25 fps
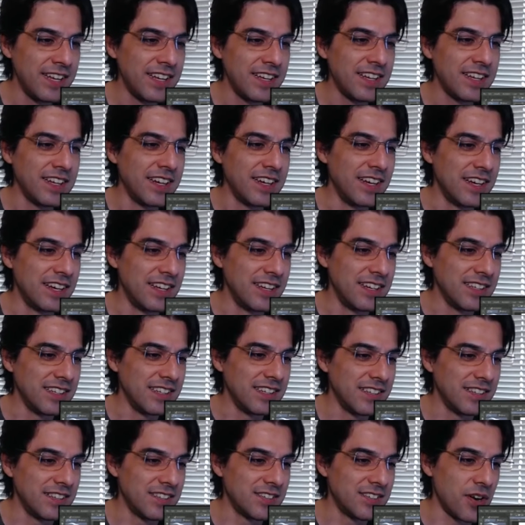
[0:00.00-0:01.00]
uh,
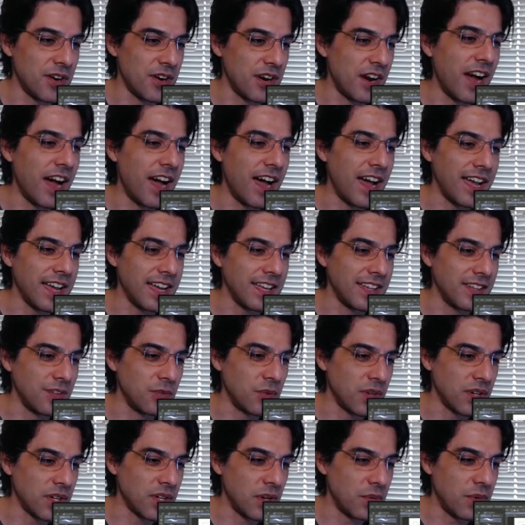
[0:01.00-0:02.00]
you start high and then
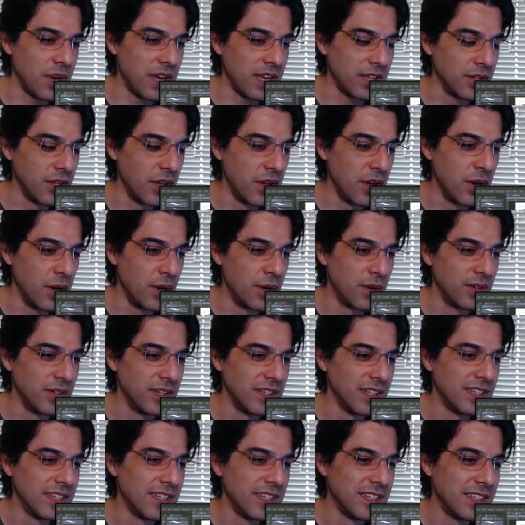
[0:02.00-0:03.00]
work your way low
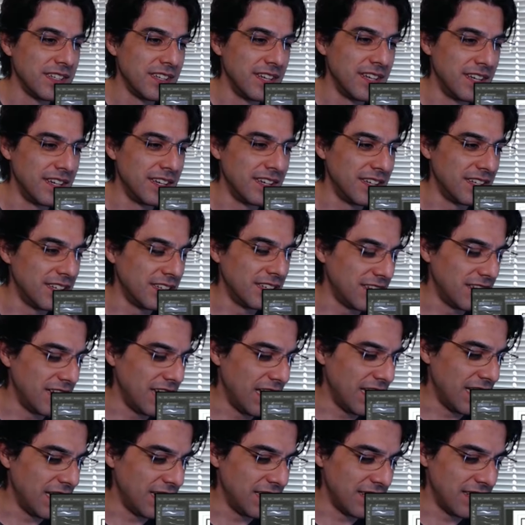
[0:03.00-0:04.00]
uh,
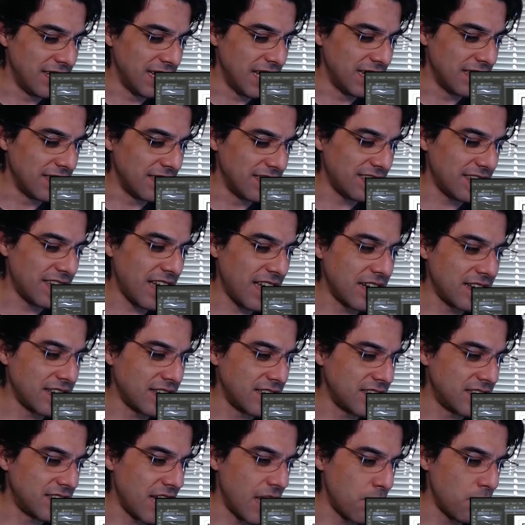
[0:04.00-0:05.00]
and, and it's kind of the
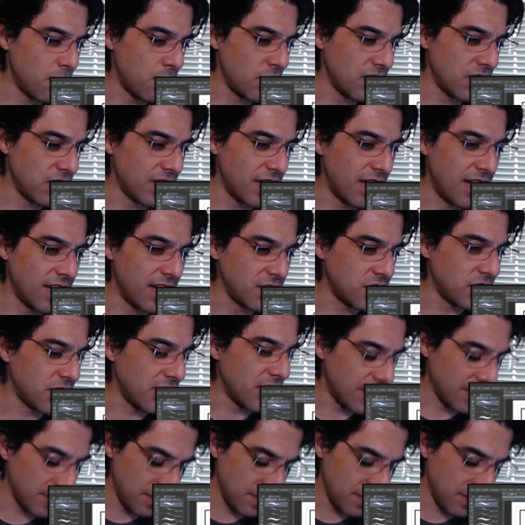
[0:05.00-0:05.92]
same with the contract